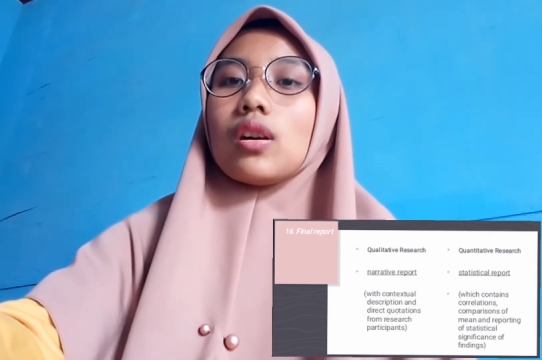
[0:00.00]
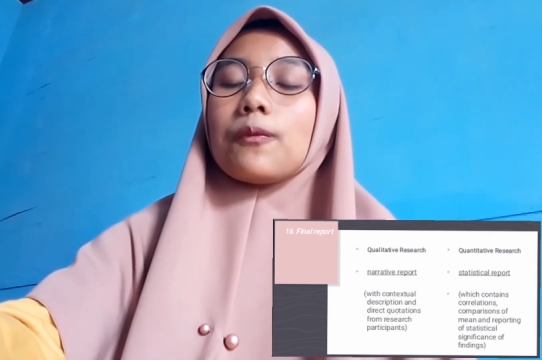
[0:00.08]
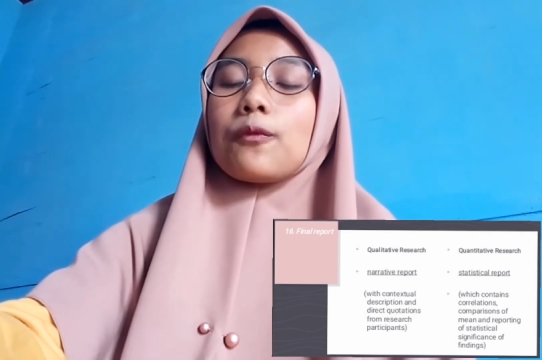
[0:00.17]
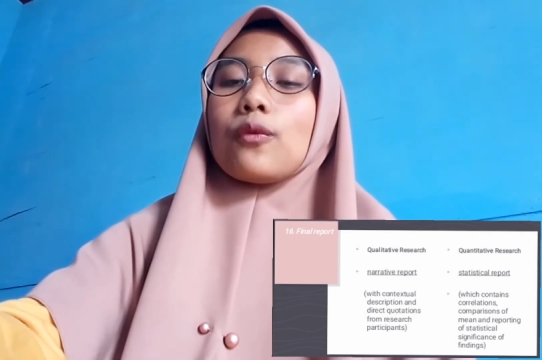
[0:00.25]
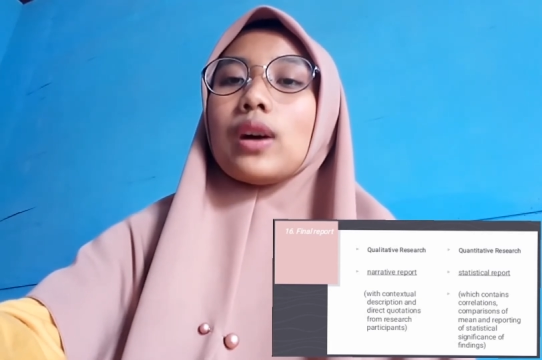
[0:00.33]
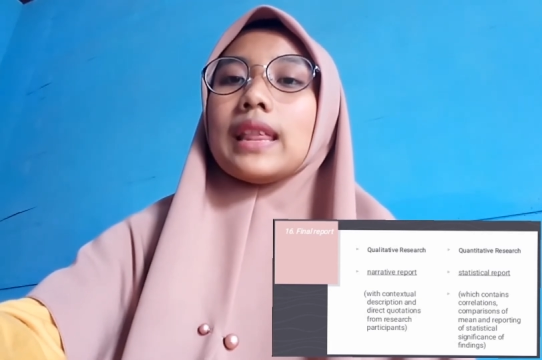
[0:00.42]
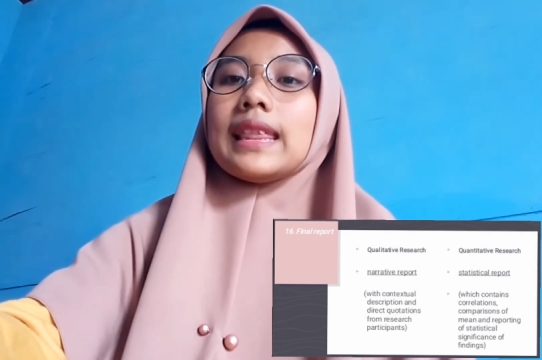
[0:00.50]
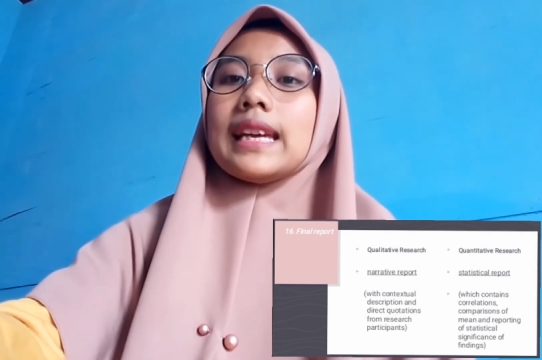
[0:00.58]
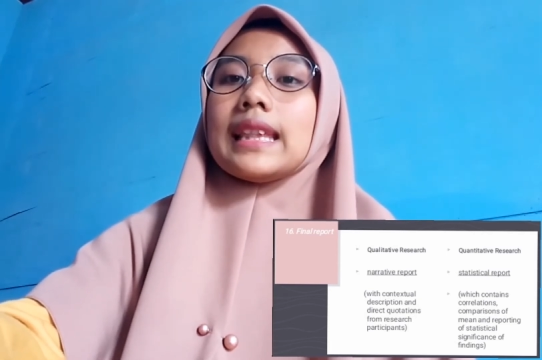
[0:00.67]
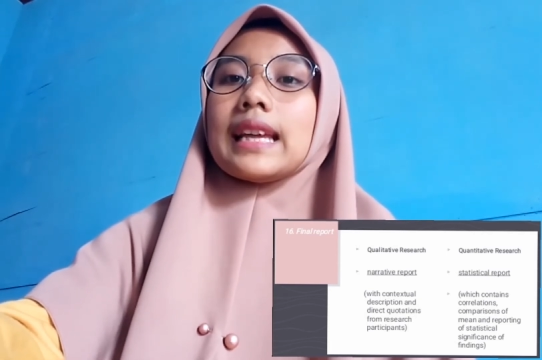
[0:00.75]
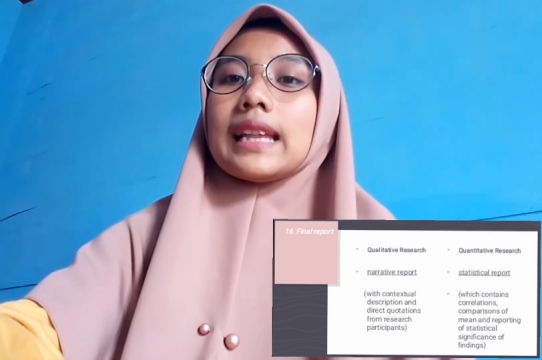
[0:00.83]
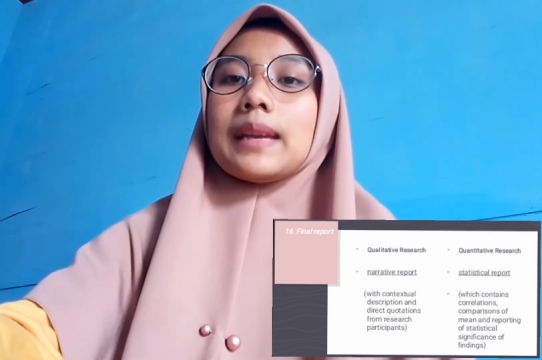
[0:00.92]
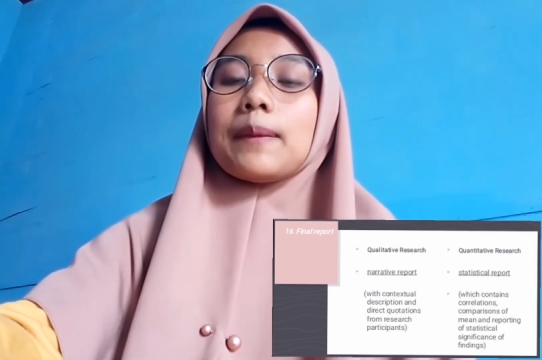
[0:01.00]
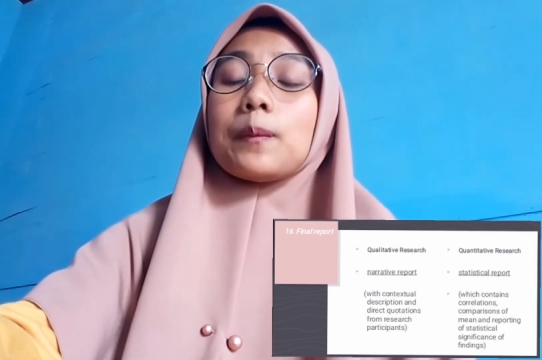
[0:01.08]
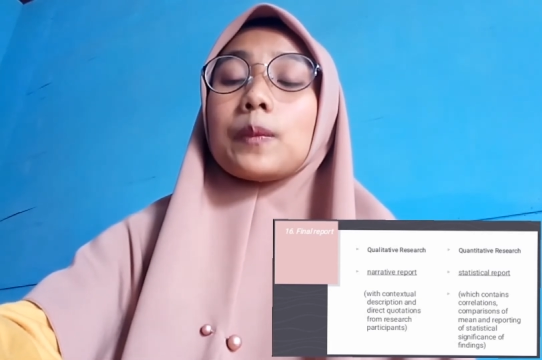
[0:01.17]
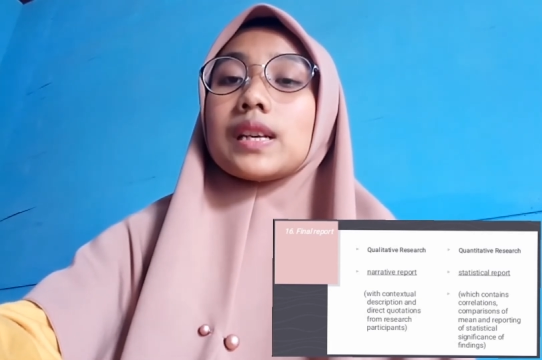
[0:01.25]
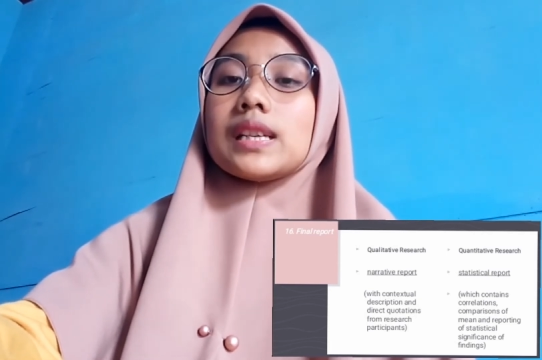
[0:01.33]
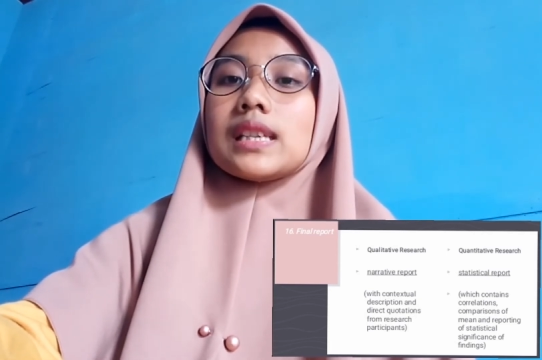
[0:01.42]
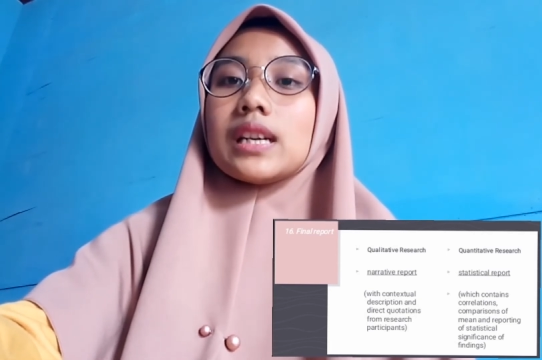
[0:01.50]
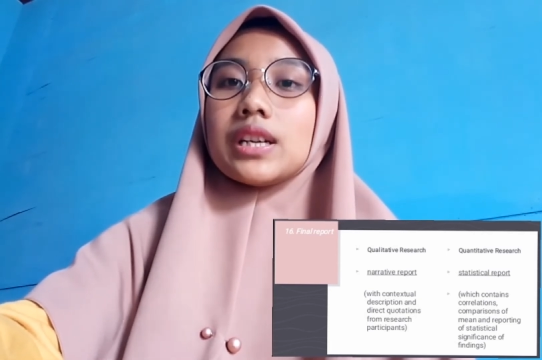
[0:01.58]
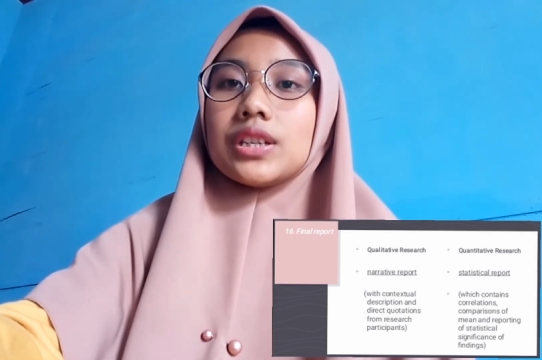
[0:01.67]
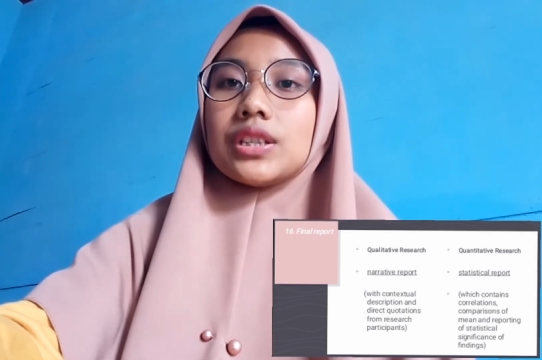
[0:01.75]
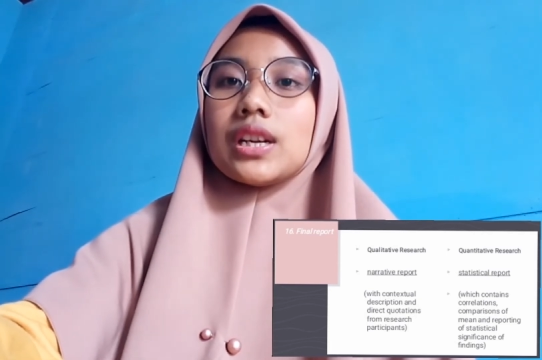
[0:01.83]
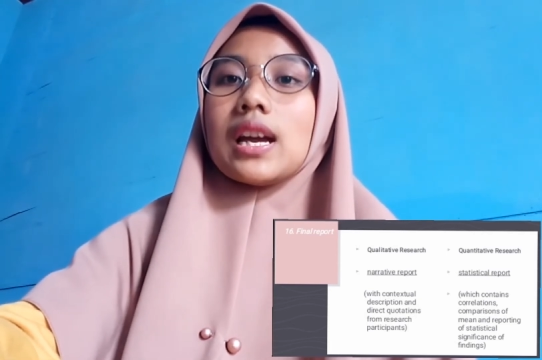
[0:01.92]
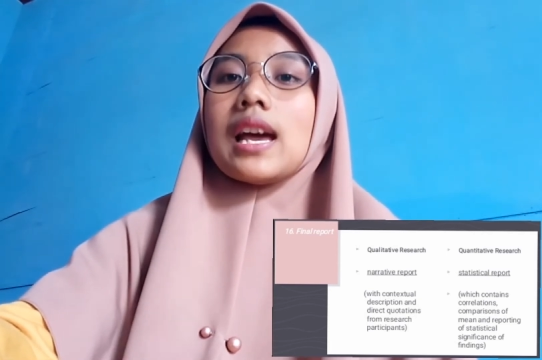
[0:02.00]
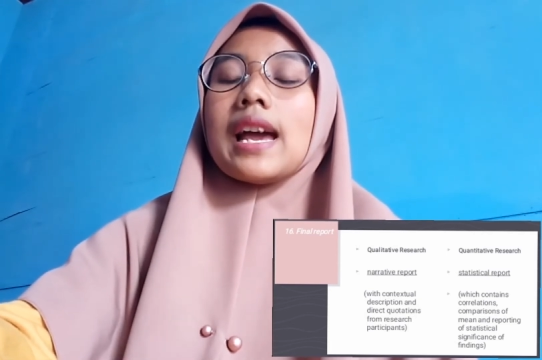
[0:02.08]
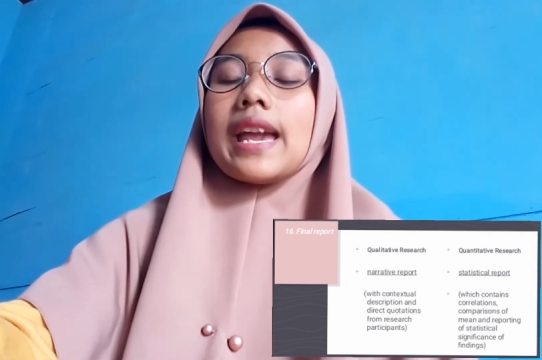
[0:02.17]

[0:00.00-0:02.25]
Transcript: of quantitative research